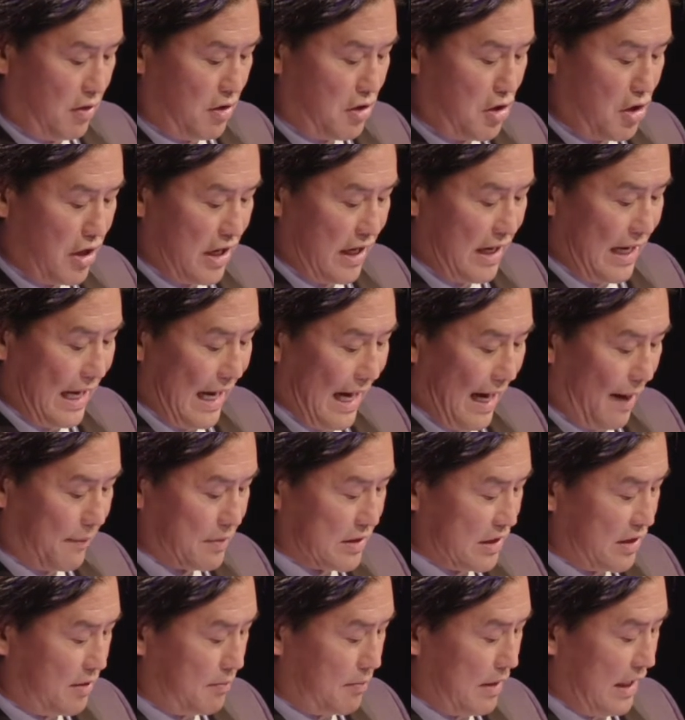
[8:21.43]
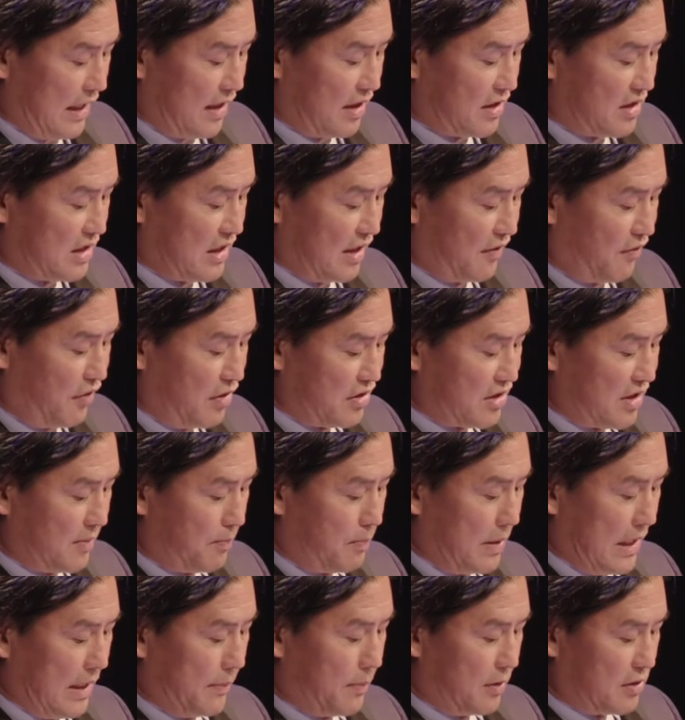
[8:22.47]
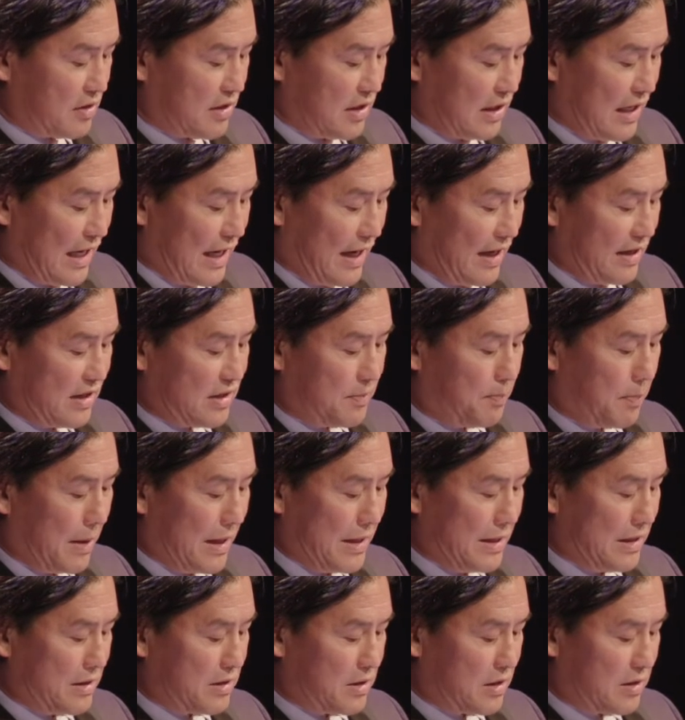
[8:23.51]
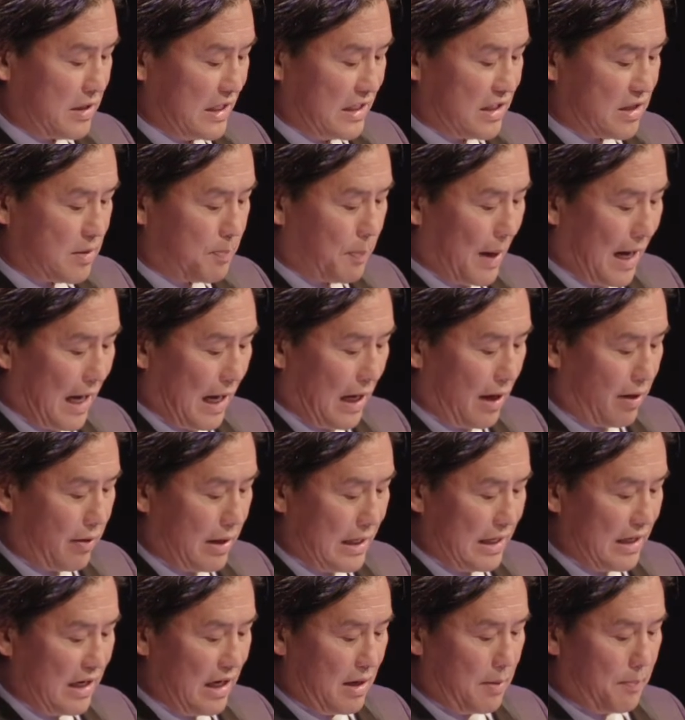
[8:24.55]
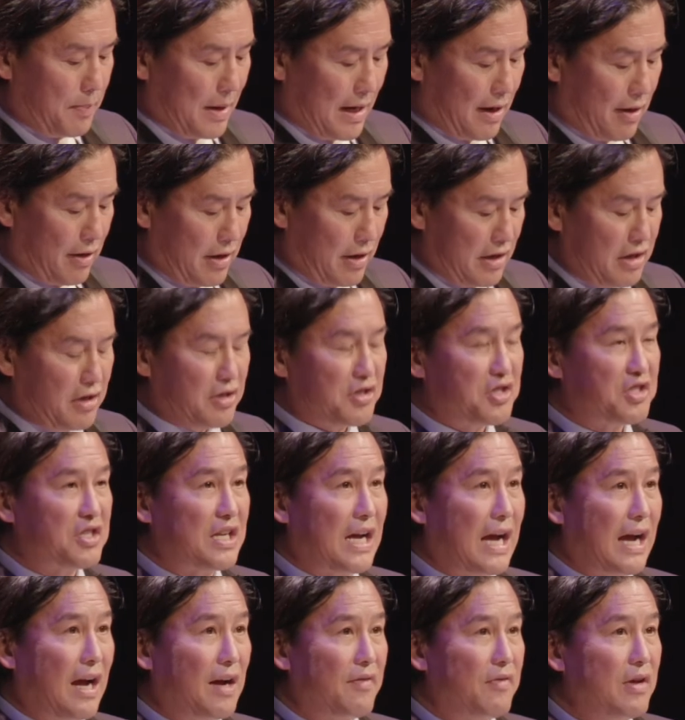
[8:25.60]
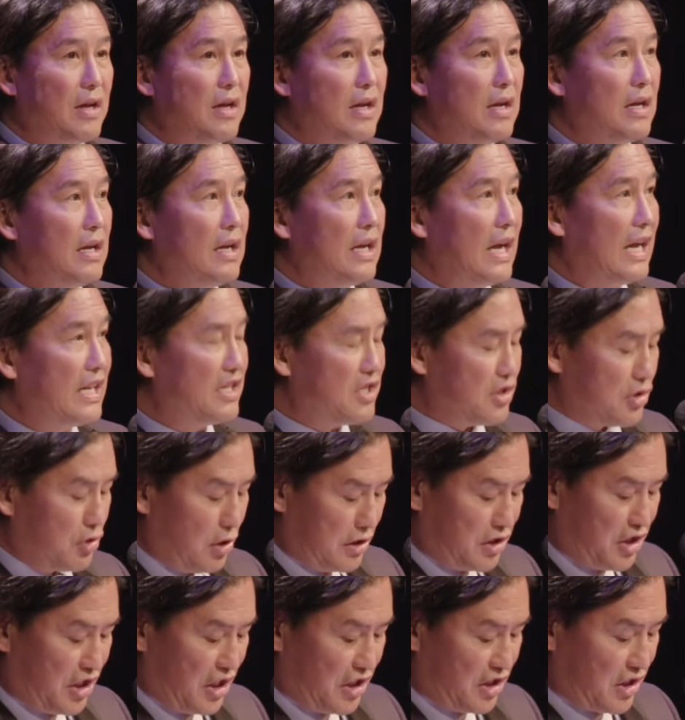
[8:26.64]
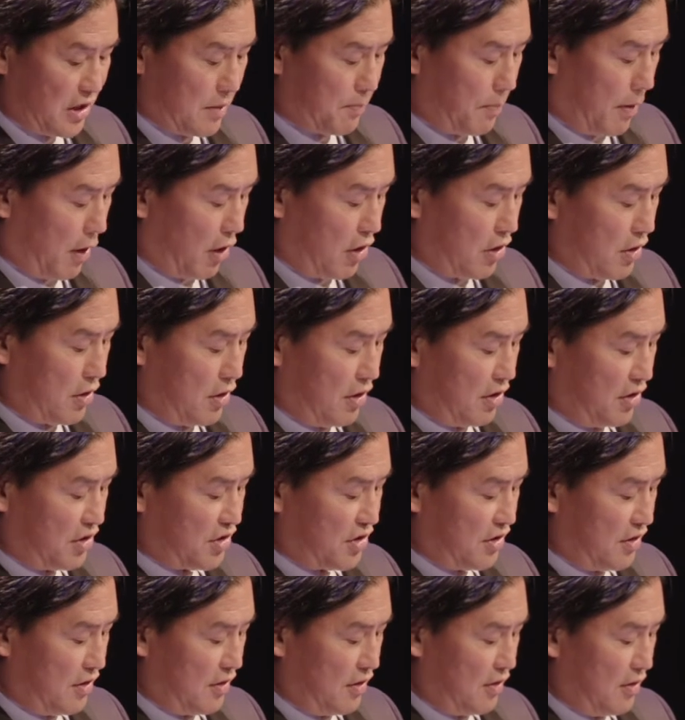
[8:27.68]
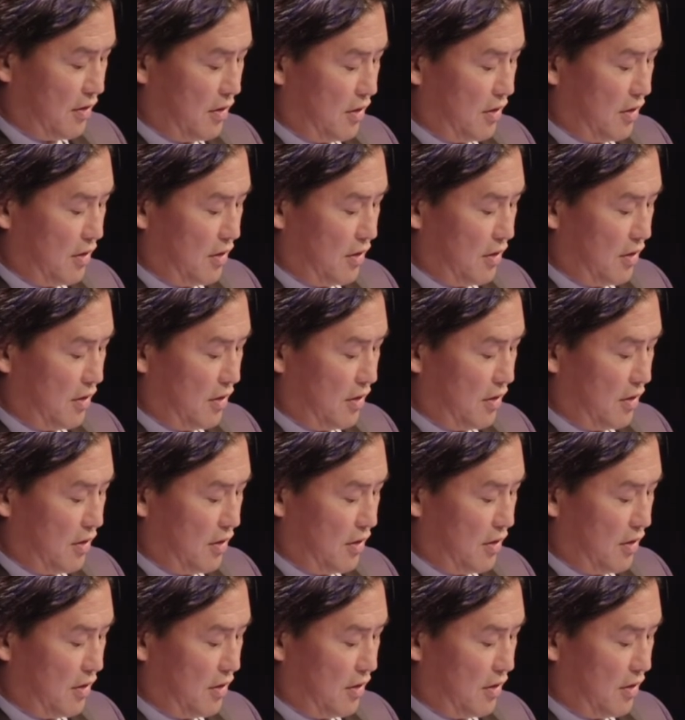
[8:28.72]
You can absolutely make a difference in people's lives by inspiring and empowering your staff and strategic partners.